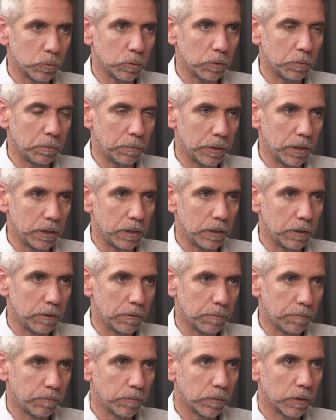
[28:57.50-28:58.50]
would be
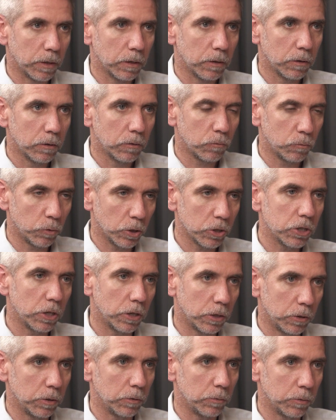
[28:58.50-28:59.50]
Russia
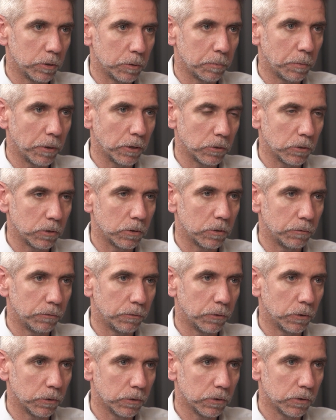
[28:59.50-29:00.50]
only responds to
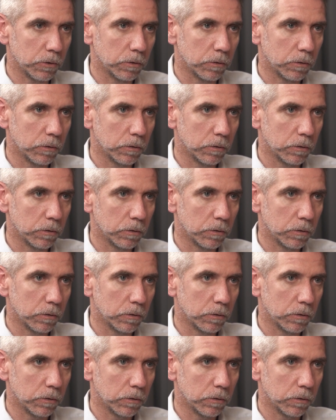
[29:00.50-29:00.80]
force.